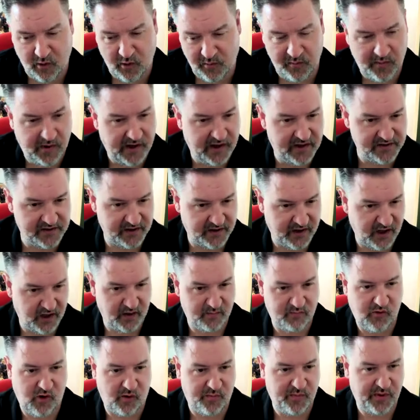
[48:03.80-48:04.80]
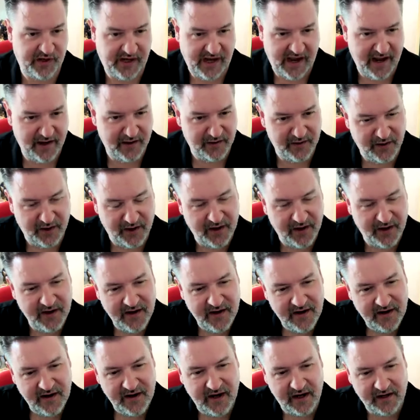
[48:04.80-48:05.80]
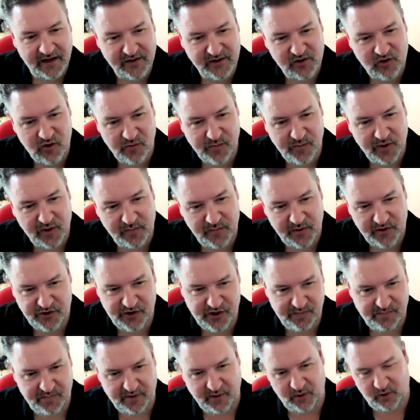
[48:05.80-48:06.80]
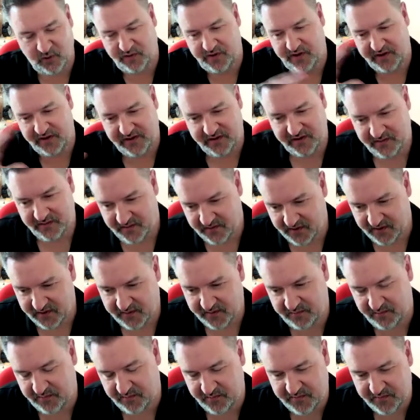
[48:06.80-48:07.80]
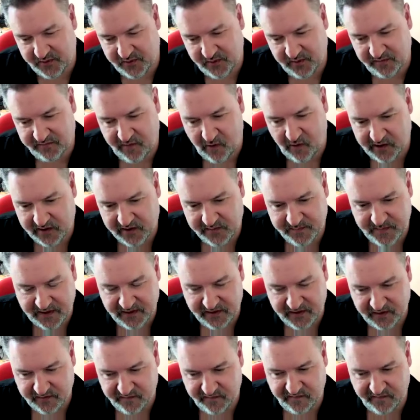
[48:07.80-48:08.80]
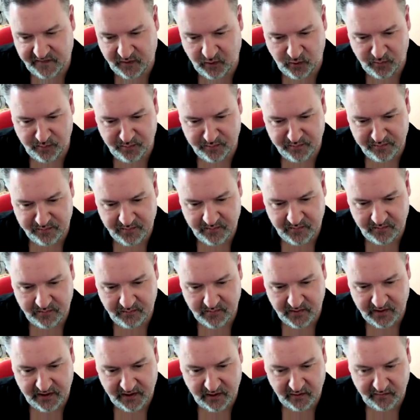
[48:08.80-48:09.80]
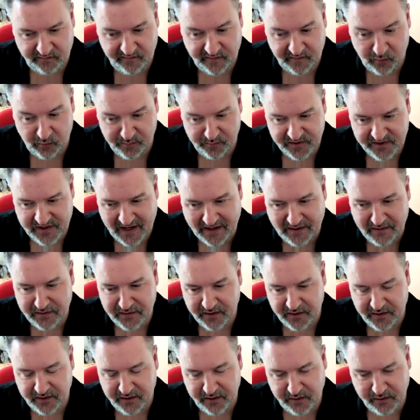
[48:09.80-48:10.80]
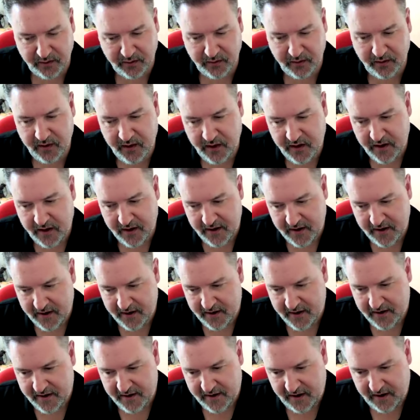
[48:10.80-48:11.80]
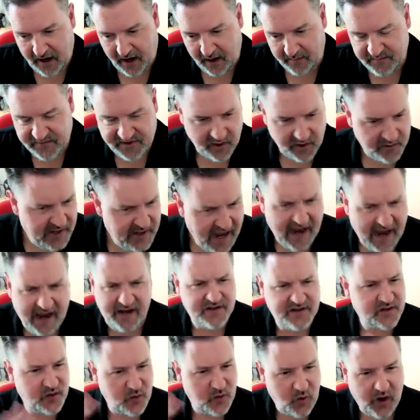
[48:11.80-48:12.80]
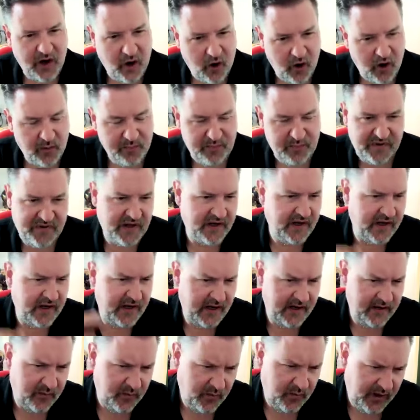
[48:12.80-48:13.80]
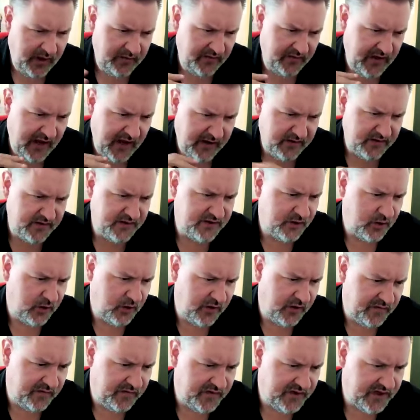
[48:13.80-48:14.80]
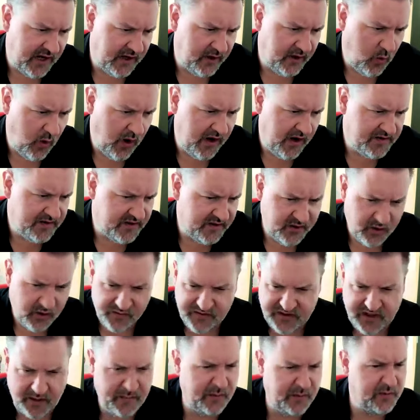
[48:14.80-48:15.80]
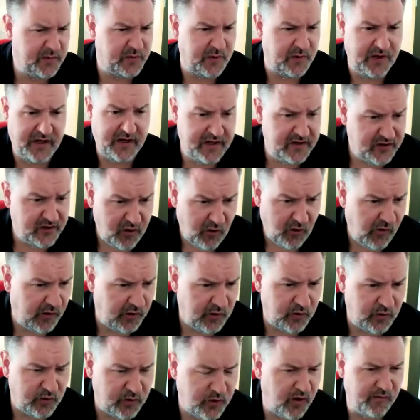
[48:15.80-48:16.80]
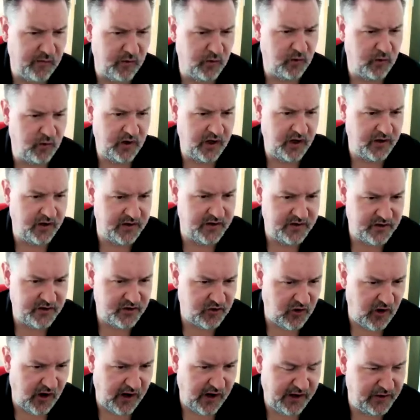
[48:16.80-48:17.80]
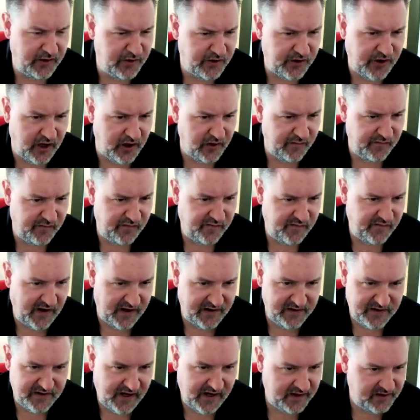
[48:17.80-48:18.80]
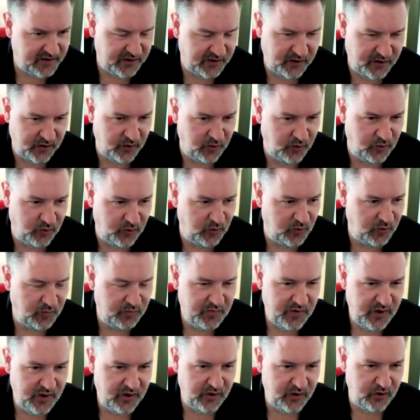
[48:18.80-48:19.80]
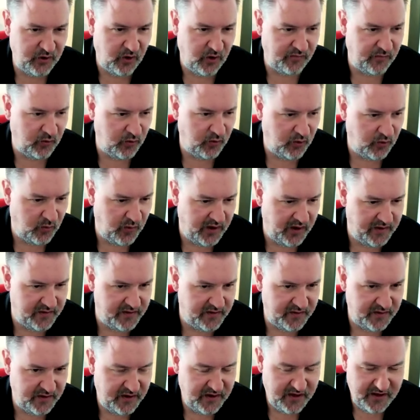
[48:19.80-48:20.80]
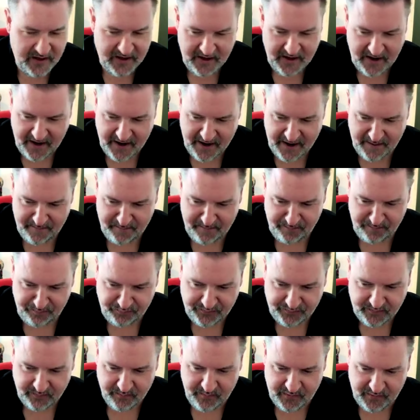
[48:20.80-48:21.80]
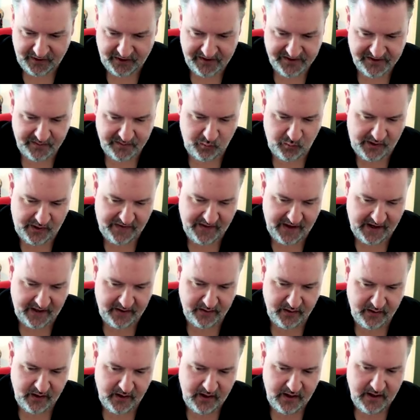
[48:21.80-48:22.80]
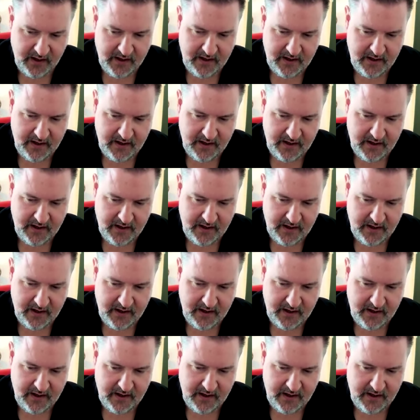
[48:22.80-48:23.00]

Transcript: probably as a kind of propaganda instrument, but she built this this sort of very expensive film Manila Film Center, you know. Um, so yeah, it's quite odd, but then it, it, it then sort of segues sort of something between a historical novel and a strange kind of fantastical novel with um, because we then